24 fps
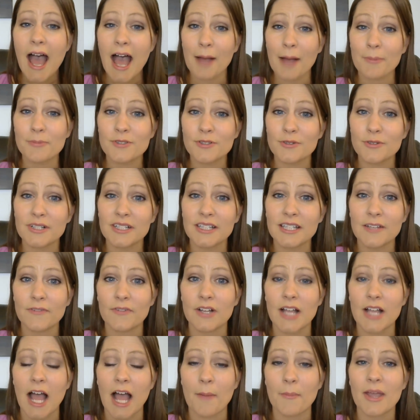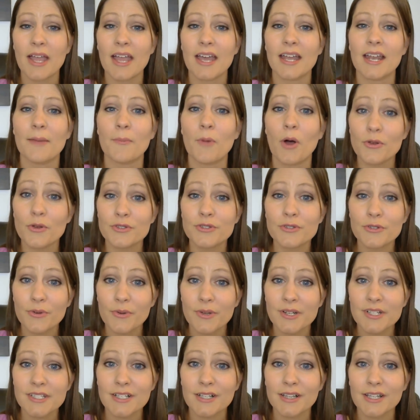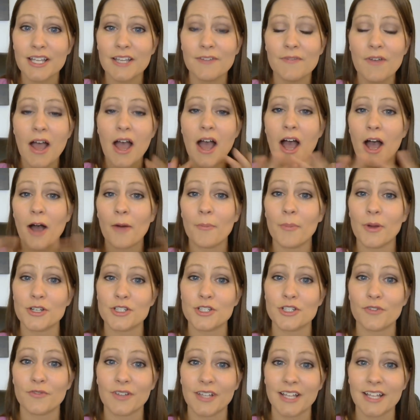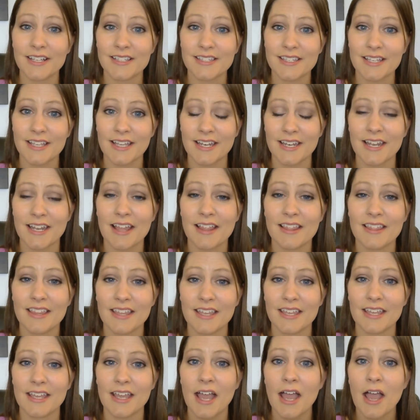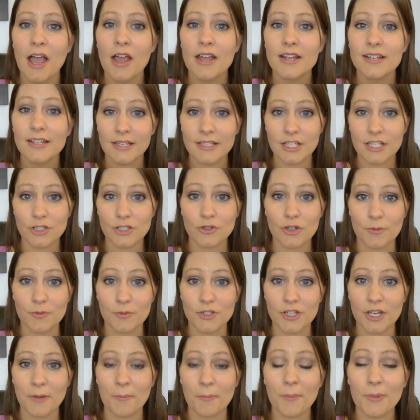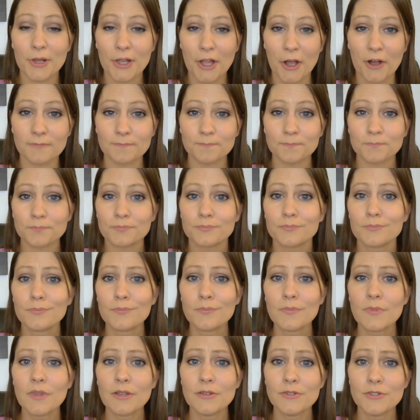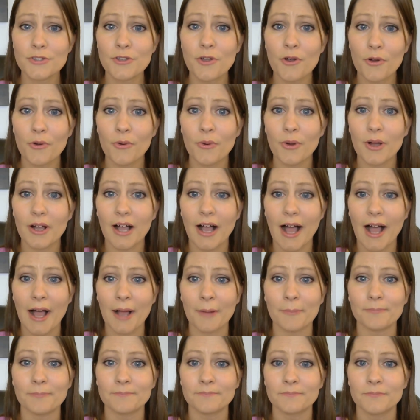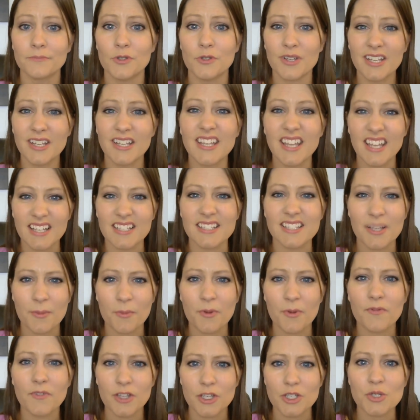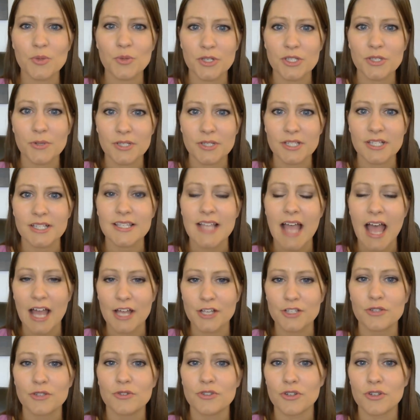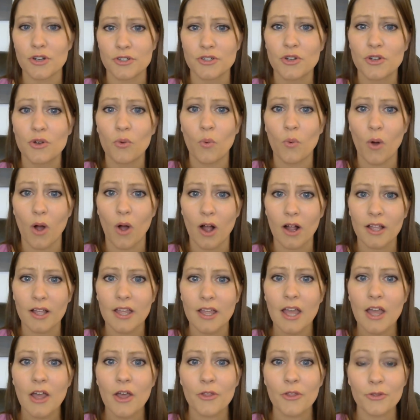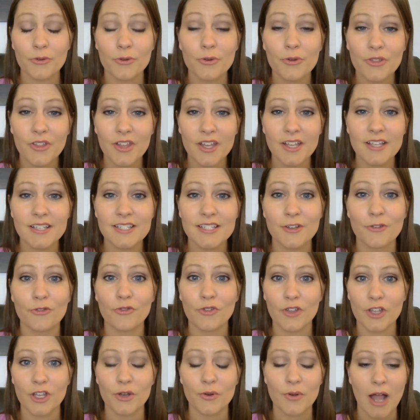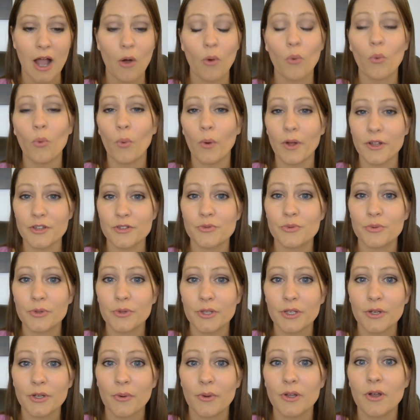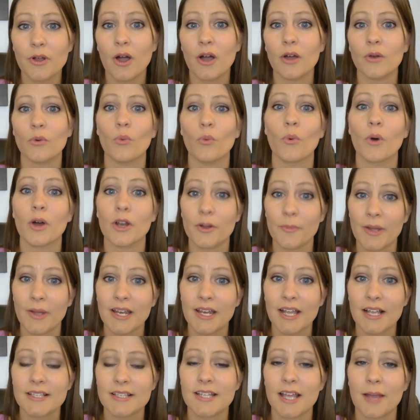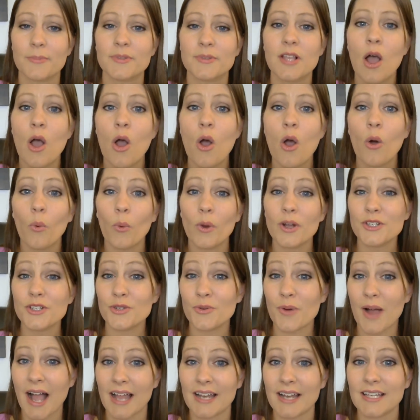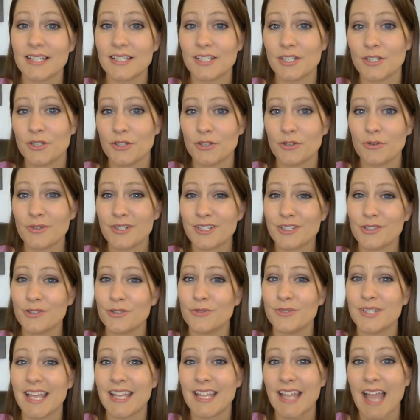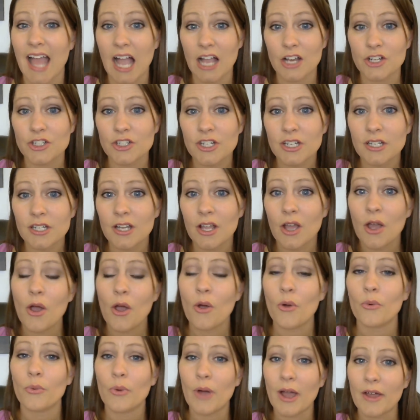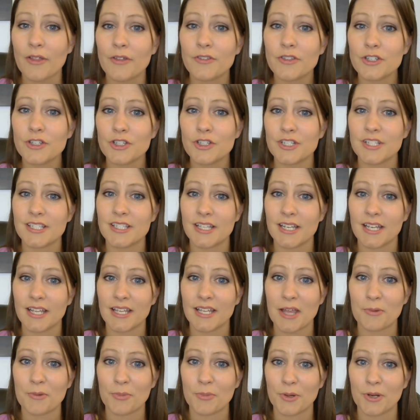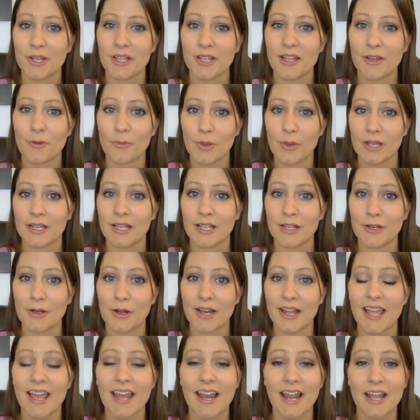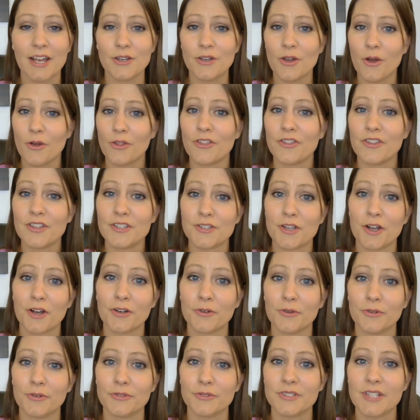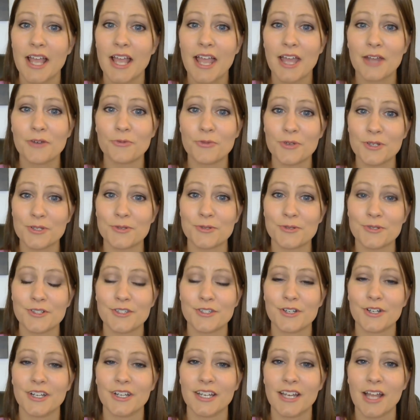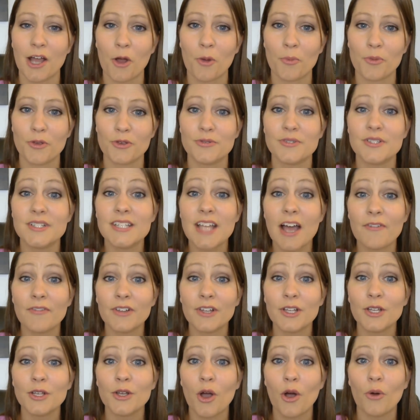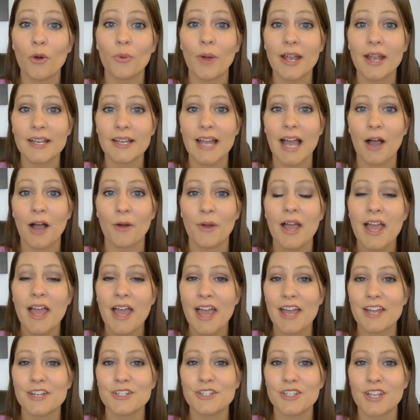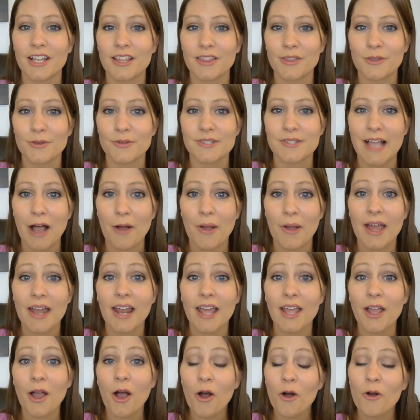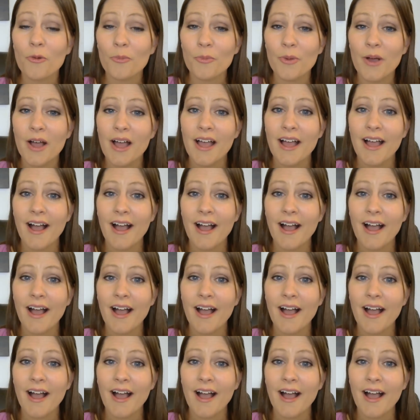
Absolutely leave a comment. And I'm also going to leave a bunch of links in the description below. So you can get some of these resources as you start to walk through things to figure out what's really going on. What are my next steps? What do I need to do to take action, rather than just sitting and putting a band-aid on it? And I know that these articles and resources are going to help you. So definitely go right now and check those out. And I hope